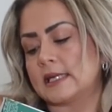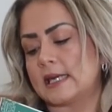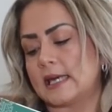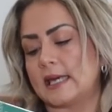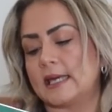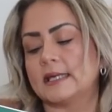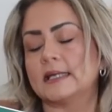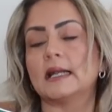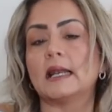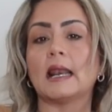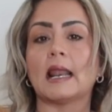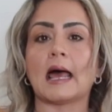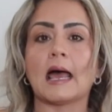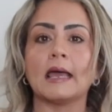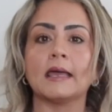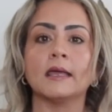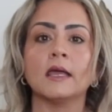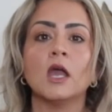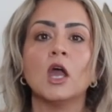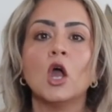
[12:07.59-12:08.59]
cane
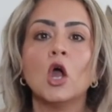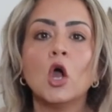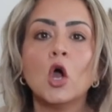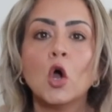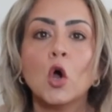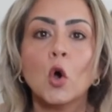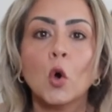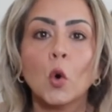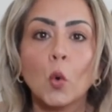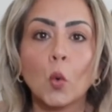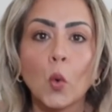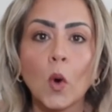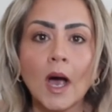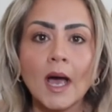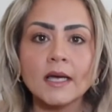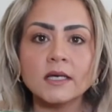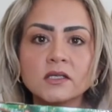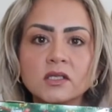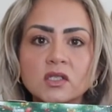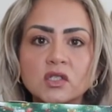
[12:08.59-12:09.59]
light.
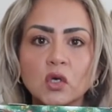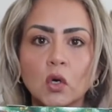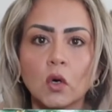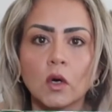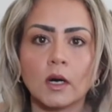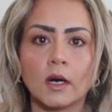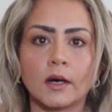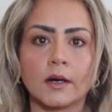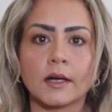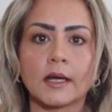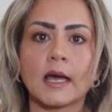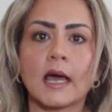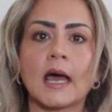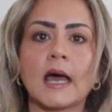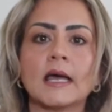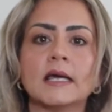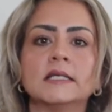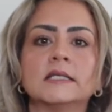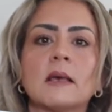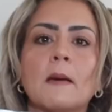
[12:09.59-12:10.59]
Why solar,
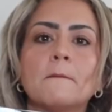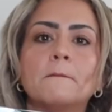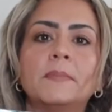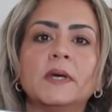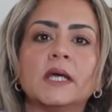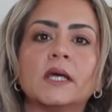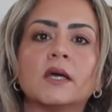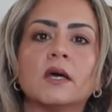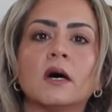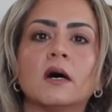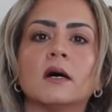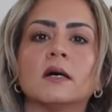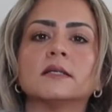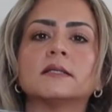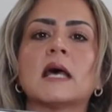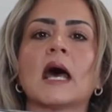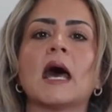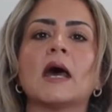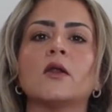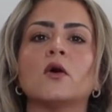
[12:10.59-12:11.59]
guys? Because
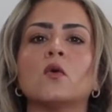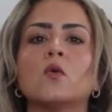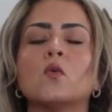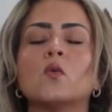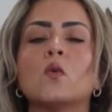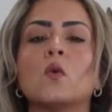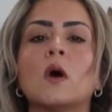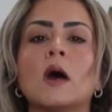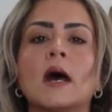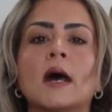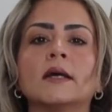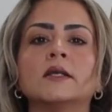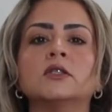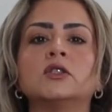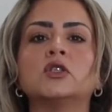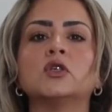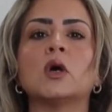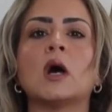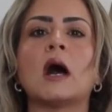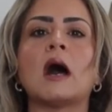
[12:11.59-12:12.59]
I don't want
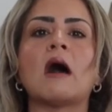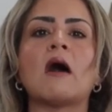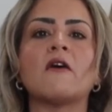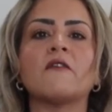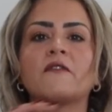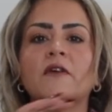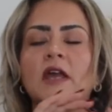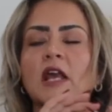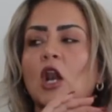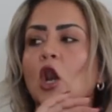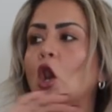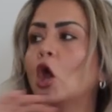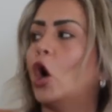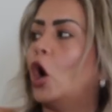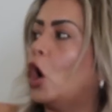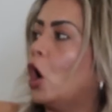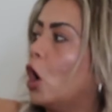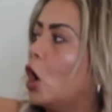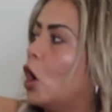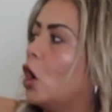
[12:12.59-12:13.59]
to have a
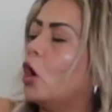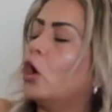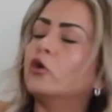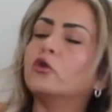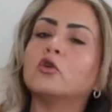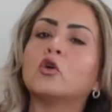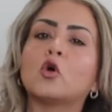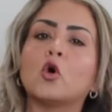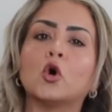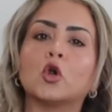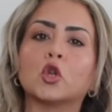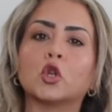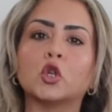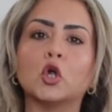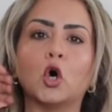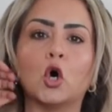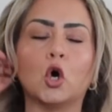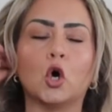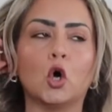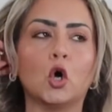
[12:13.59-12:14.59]
long
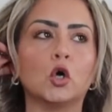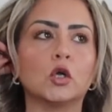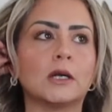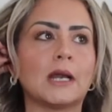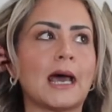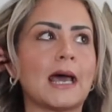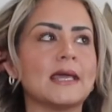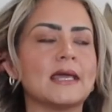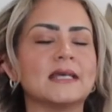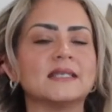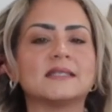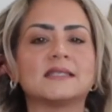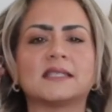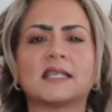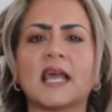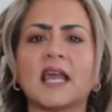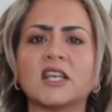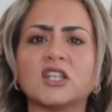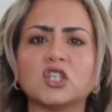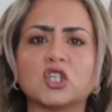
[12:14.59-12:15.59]
cordon, light
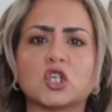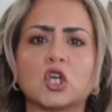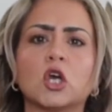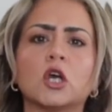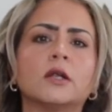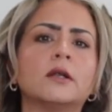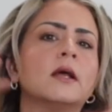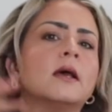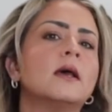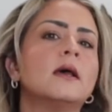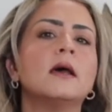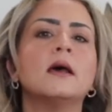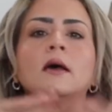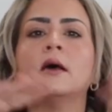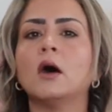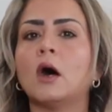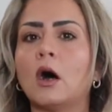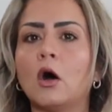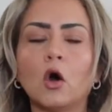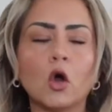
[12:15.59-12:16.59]
extension
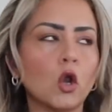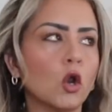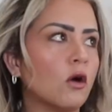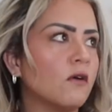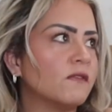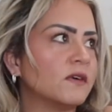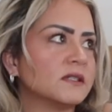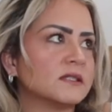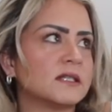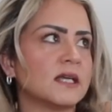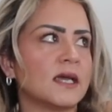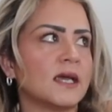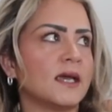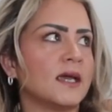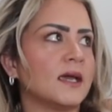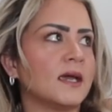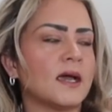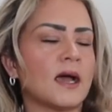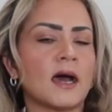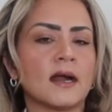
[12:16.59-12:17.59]
all over
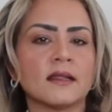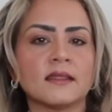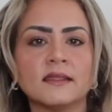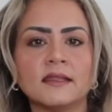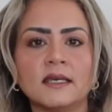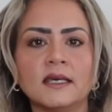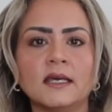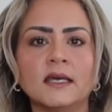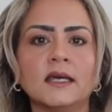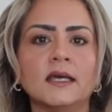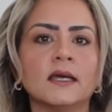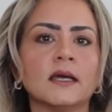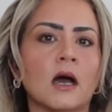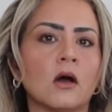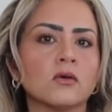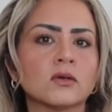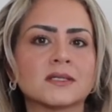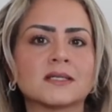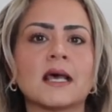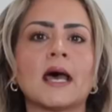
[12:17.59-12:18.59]
the jardin,
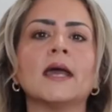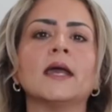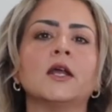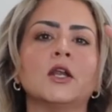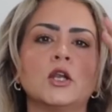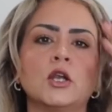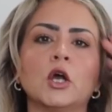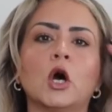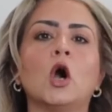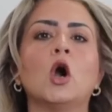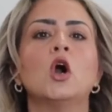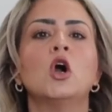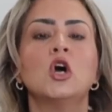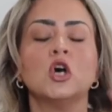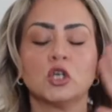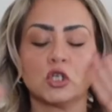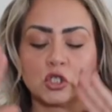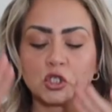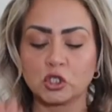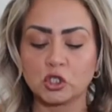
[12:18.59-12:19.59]
outside, no.
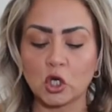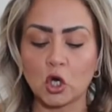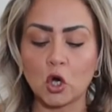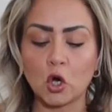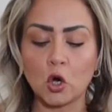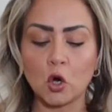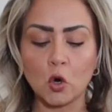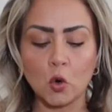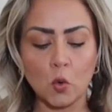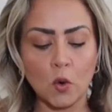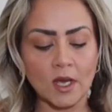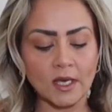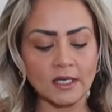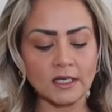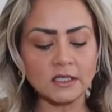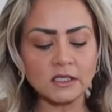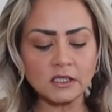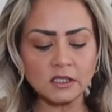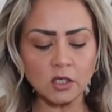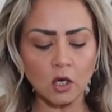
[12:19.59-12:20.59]
So when
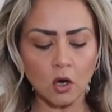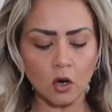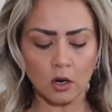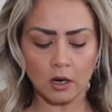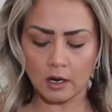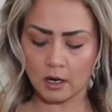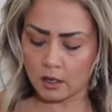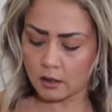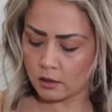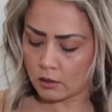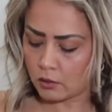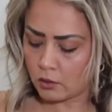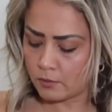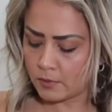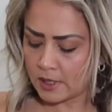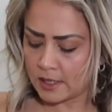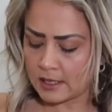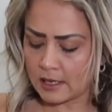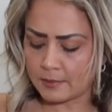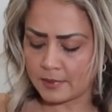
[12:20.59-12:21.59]
it's solar, oh
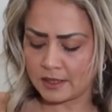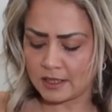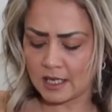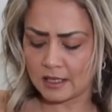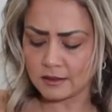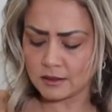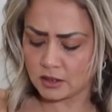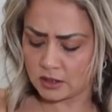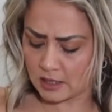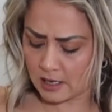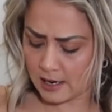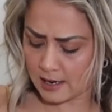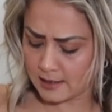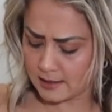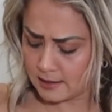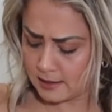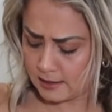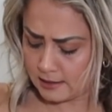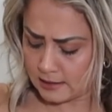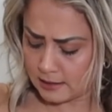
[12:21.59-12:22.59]
my God, but they're
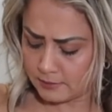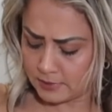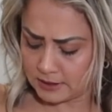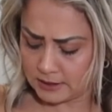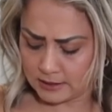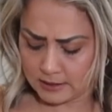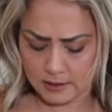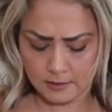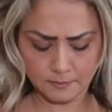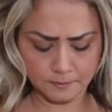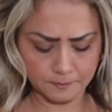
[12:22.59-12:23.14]
tiny, let me see.